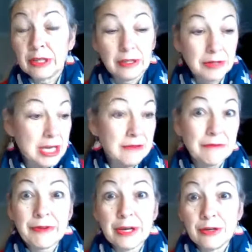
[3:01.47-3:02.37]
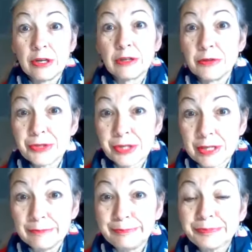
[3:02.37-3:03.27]
Can't even find articles on
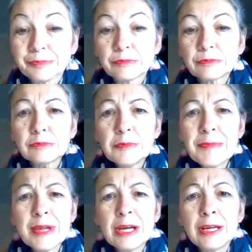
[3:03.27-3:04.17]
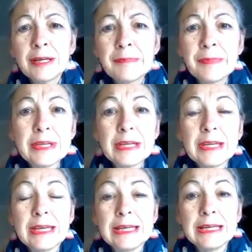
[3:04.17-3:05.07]
it.
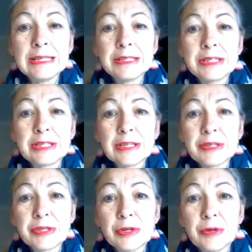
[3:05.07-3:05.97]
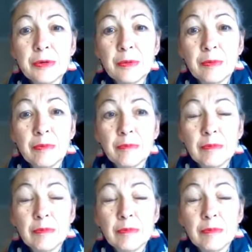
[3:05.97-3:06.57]
And so